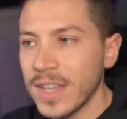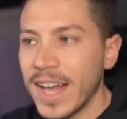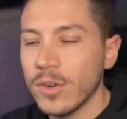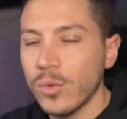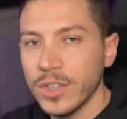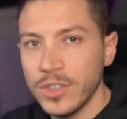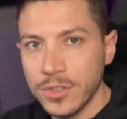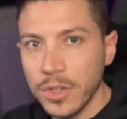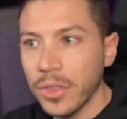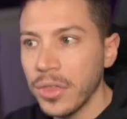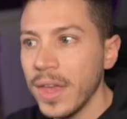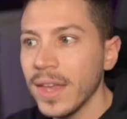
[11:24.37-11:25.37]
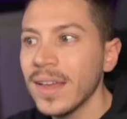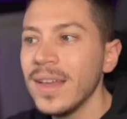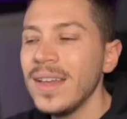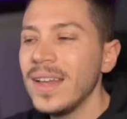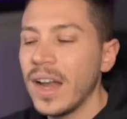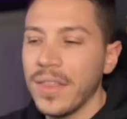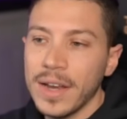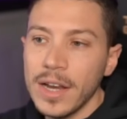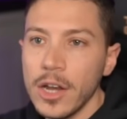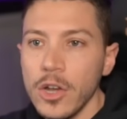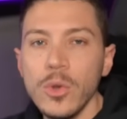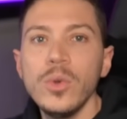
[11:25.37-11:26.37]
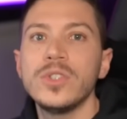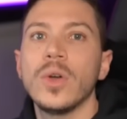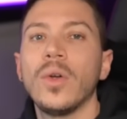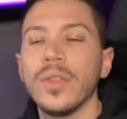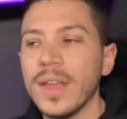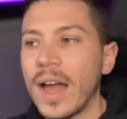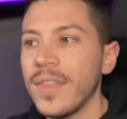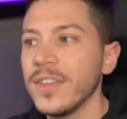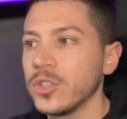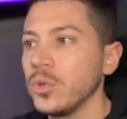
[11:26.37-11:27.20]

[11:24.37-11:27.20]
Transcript: unregistered thing and then lose all the others.